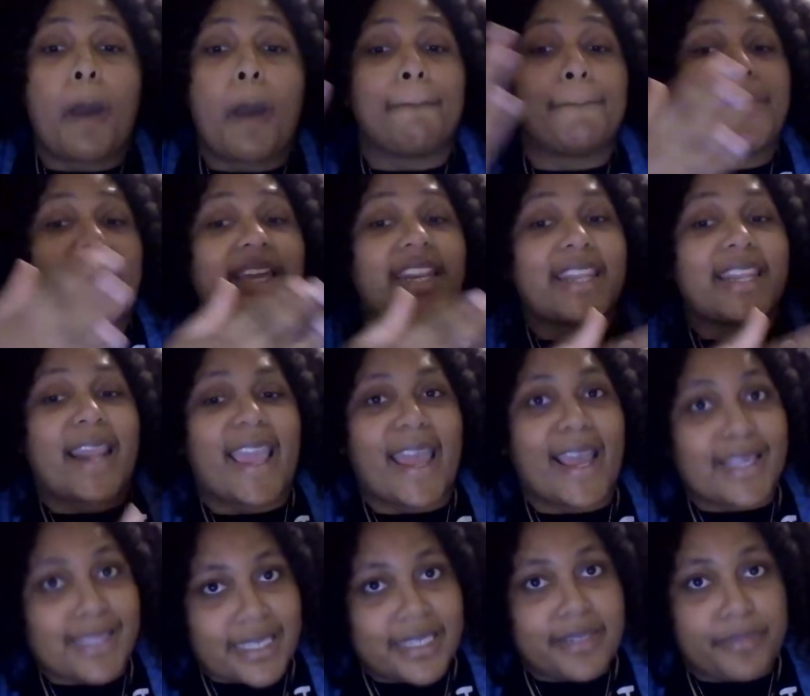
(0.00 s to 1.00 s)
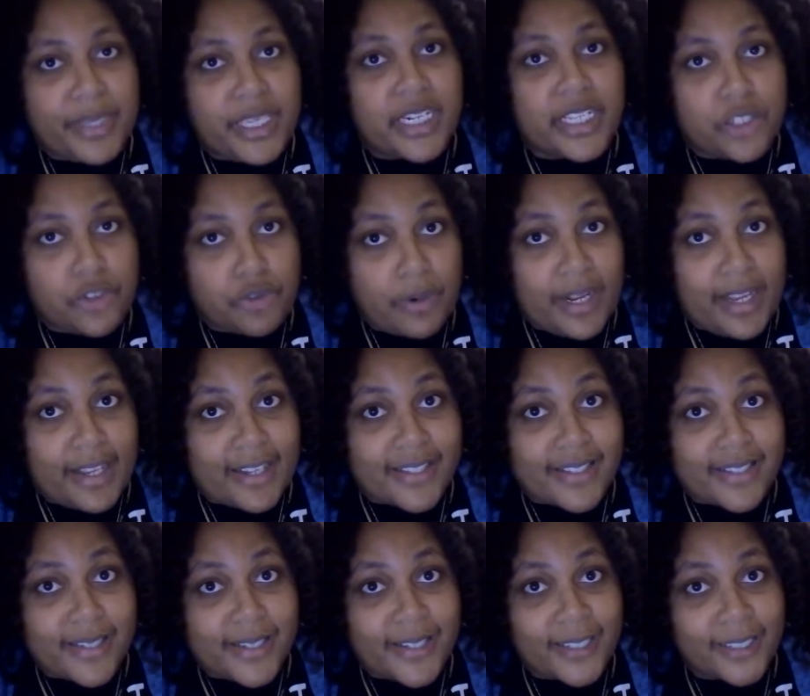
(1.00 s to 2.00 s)
but it hasn't been
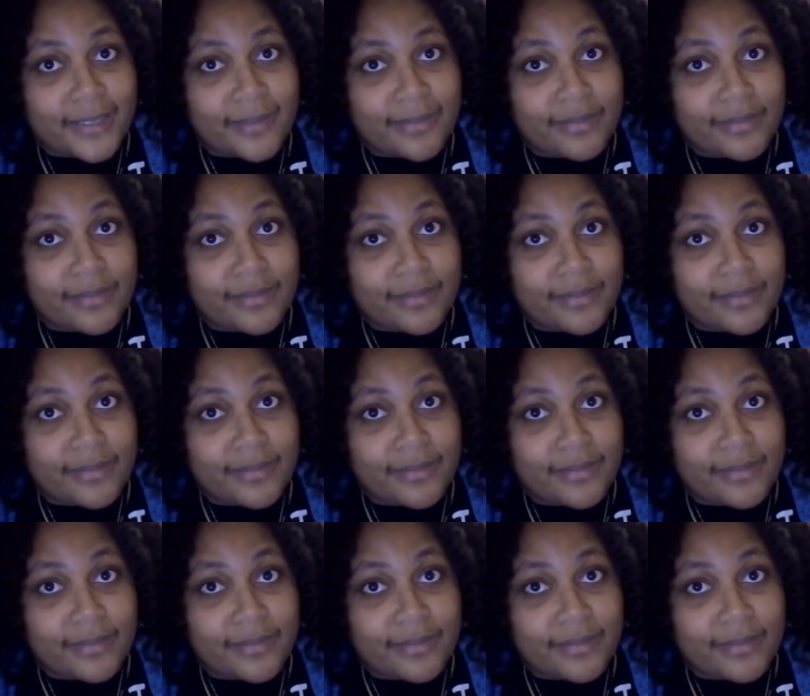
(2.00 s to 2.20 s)
addressed.